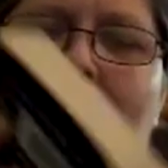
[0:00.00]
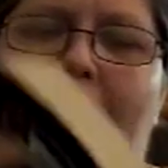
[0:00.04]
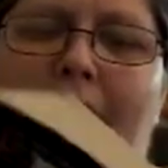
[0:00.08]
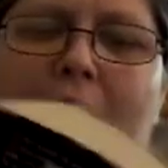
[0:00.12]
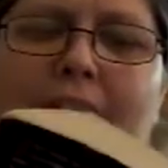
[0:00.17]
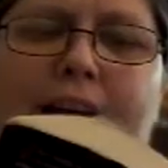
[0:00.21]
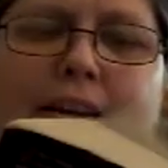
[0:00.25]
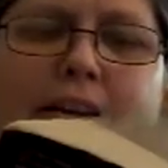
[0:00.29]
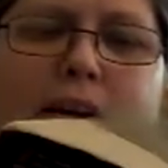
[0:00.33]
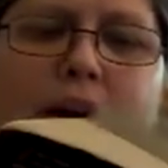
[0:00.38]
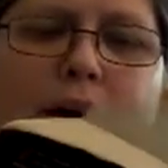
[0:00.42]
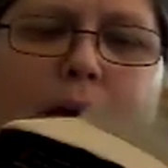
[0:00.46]

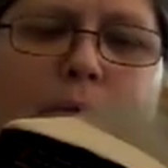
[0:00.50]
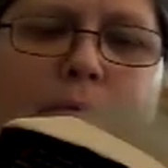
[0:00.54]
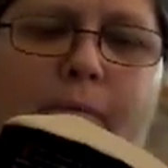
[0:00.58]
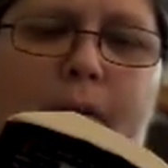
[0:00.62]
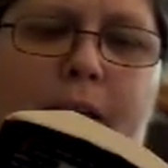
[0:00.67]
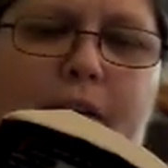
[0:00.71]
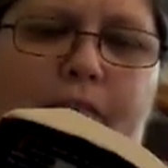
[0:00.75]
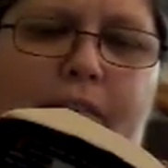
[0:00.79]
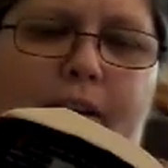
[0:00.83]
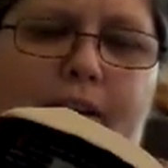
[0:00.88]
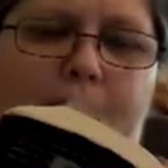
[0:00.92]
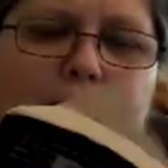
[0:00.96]
And
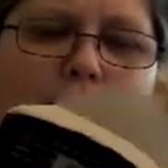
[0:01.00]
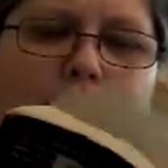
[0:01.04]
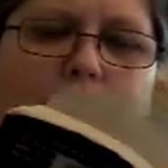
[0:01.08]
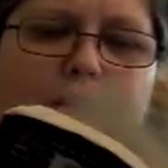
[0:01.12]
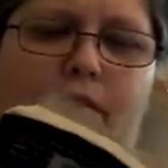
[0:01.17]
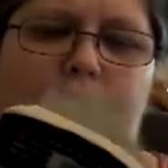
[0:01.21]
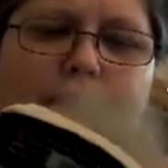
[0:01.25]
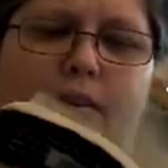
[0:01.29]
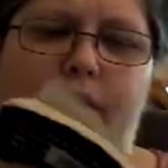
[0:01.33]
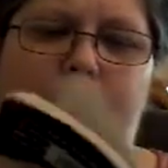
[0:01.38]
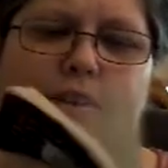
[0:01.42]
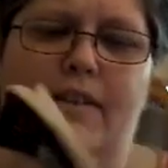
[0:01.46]
if I
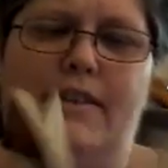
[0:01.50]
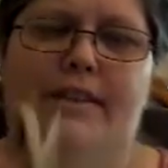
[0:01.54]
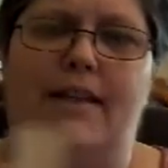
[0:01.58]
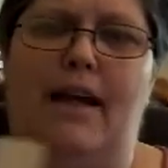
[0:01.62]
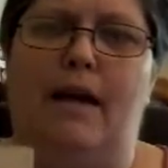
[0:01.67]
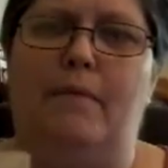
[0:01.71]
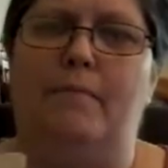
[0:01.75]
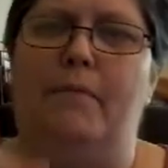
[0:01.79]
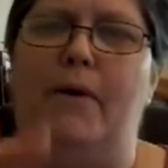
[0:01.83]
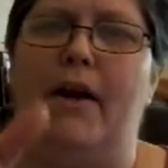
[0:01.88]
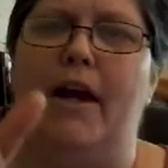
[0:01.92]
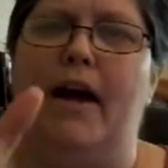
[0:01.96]
still feel the
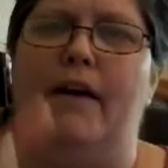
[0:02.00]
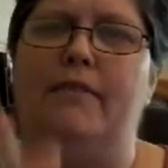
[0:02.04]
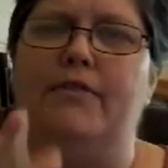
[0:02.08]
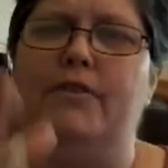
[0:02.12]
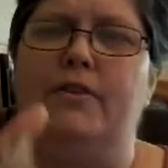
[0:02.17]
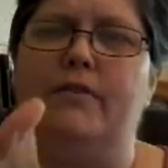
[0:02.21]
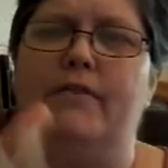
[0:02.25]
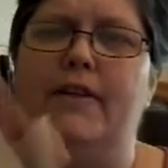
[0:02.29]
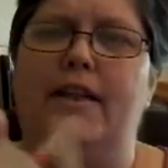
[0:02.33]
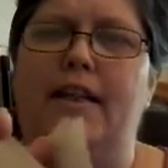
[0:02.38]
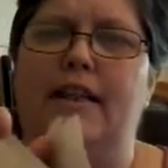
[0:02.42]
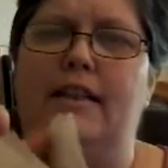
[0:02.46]
same way
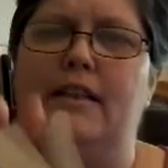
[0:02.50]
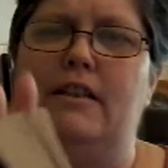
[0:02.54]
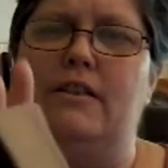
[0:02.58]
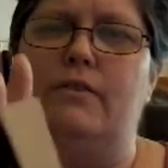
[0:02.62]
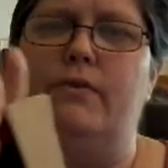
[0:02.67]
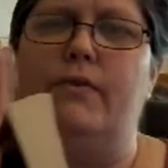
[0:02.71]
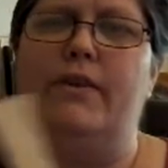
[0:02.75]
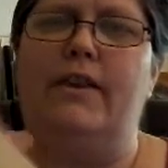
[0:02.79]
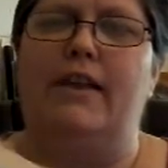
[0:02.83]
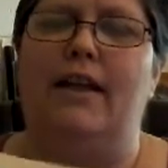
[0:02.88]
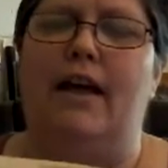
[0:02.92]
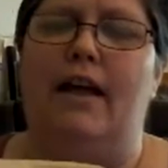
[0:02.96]
after reading this
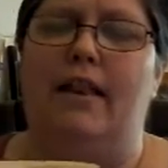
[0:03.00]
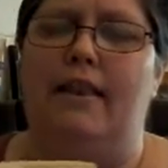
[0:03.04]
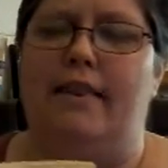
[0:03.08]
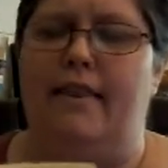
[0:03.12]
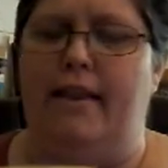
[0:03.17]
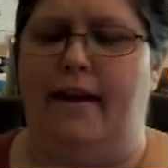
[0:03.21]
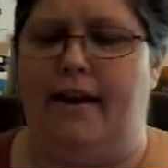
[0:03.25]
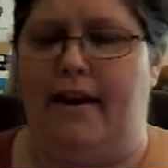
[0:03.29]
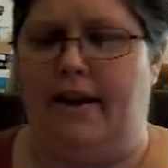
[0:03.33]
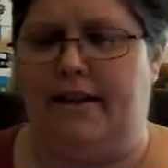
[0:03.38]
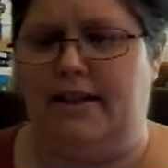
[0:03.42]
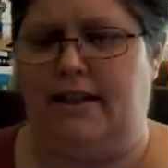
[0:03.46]
one
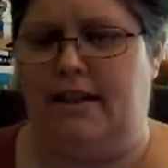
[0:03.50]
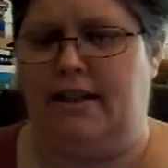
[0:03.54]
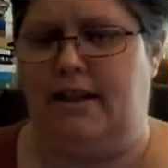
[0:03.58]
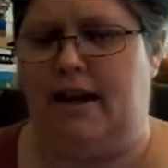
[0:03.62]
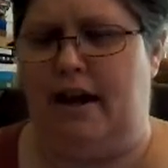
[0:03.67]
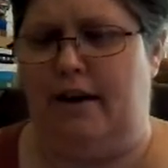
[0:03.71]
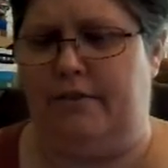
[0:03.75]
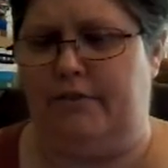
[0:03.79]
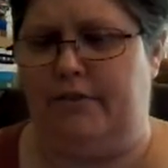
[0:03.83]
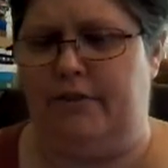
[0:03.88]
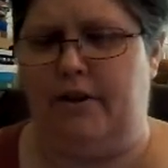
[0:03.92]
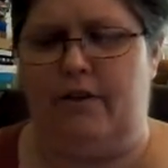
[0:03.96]
that I did
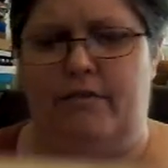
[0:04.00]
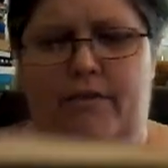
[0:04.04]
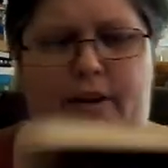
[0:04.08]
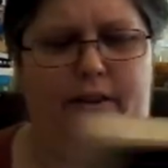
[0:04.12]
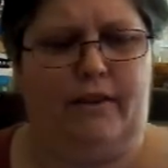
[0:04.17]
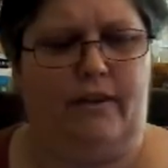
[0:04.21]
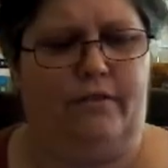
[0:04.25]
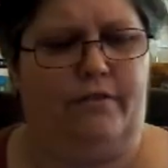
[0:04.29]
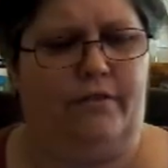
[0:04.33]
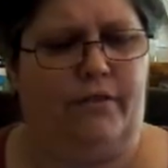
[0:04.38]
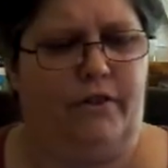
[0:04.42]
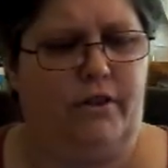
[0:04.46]
after I read
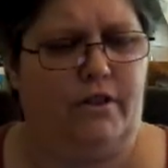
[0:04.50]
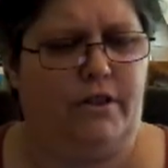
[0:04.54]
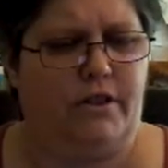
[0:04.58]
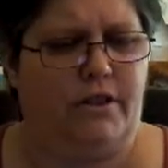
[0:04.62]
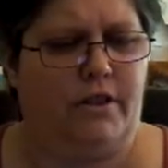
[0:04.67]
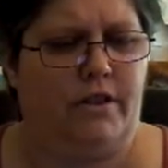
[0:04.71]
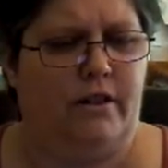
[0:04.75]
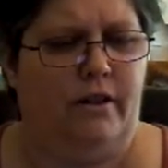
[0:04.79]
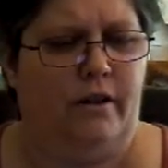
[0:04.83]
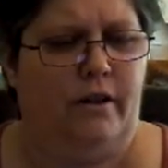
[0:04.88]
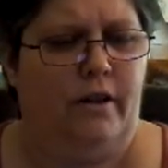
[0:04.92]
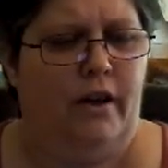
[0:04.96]
the
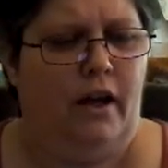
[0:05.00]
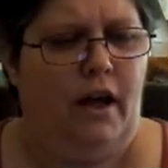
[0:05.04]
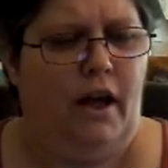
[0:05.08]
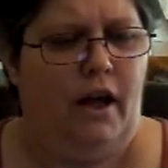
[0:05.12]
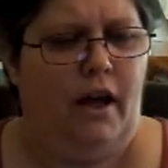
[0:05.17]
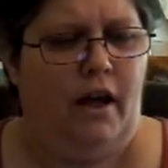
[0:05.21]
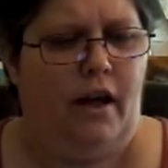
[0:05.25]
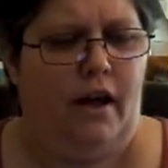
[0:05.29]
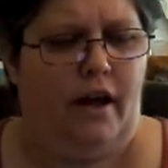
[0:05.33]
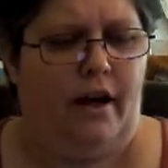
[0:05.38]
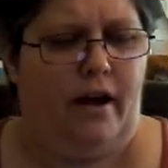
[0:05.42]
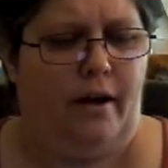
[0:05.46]
first,
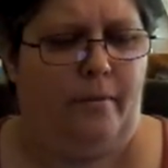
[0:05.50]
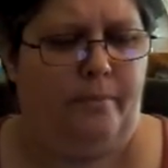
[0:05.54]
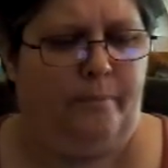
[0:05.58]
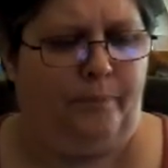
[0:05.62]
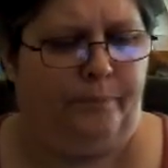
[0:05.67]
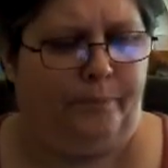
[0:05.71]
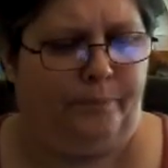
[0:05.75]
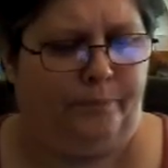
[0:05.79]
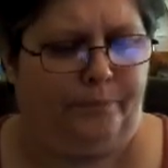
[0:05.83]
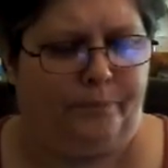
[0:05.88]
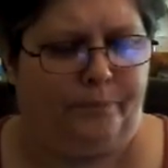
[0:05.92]
then